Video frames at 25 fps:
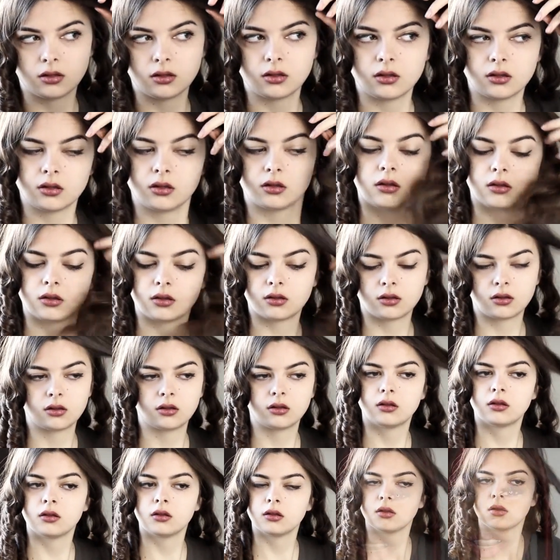So
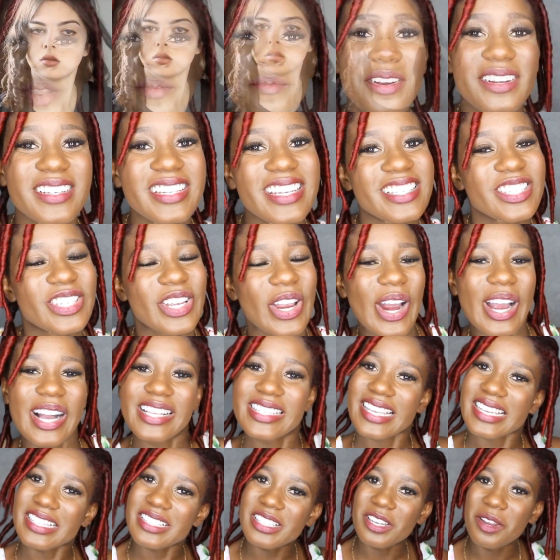I'm gonna bring these
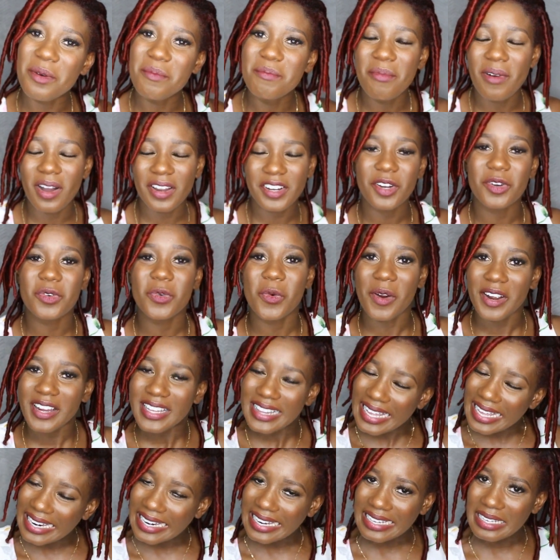curls into the modern
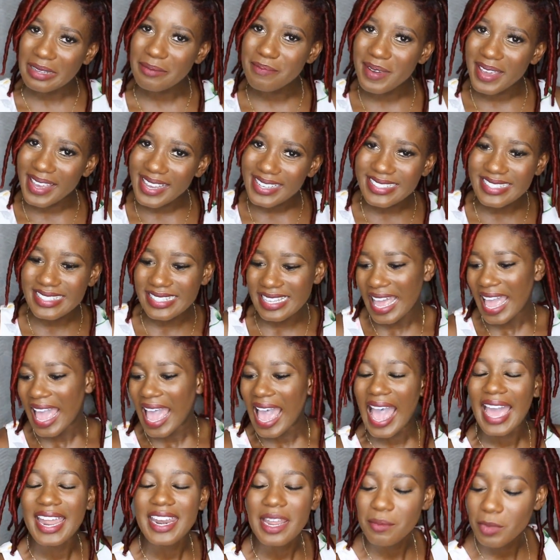world a little bit,
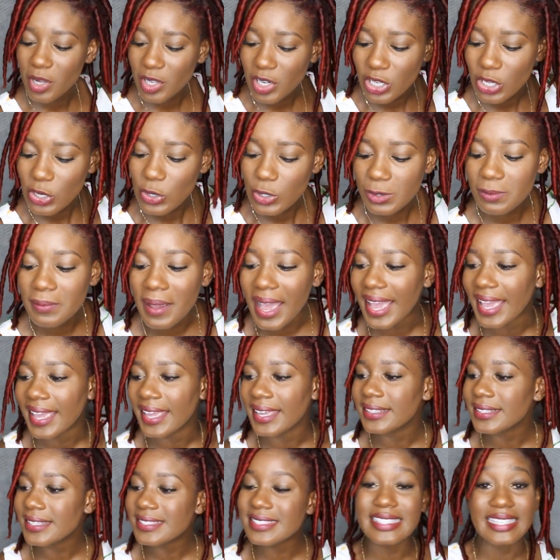and I'm gonna use
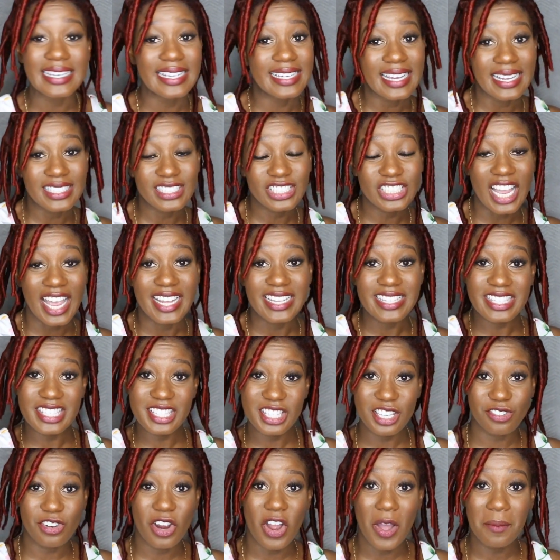my Sleek and Shine
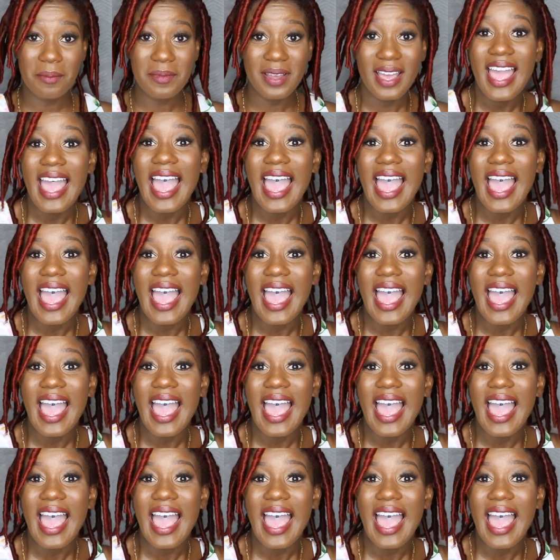serum